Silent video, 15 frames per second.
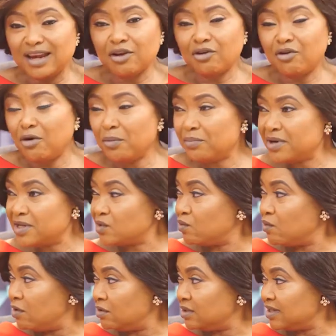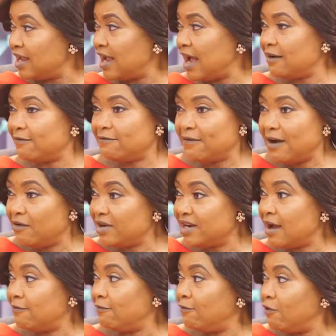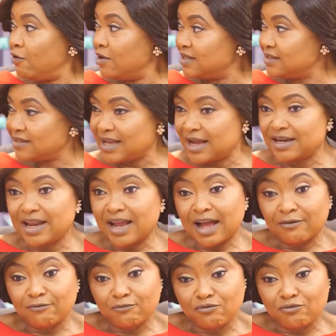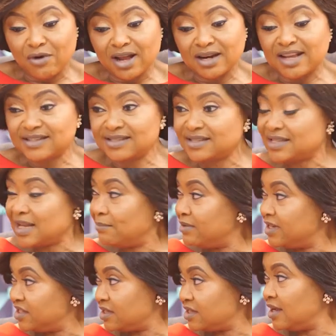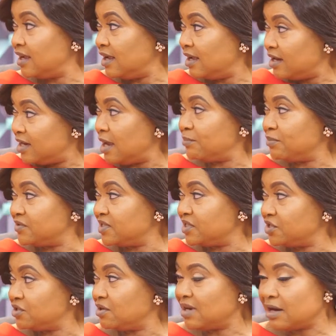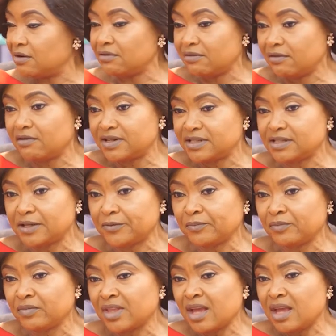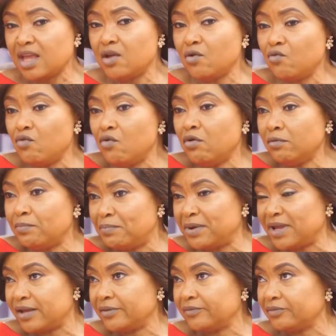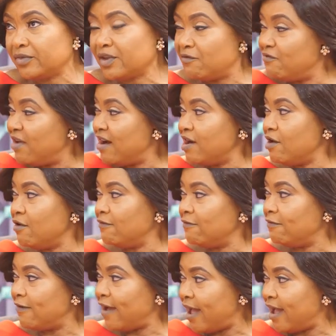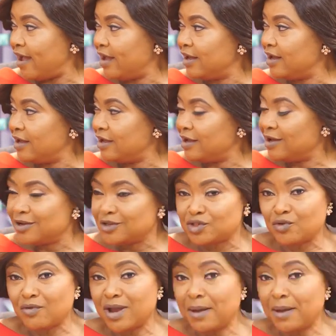the corporate world, they have found their voice and they have well established their position and authority. It would be very unfair to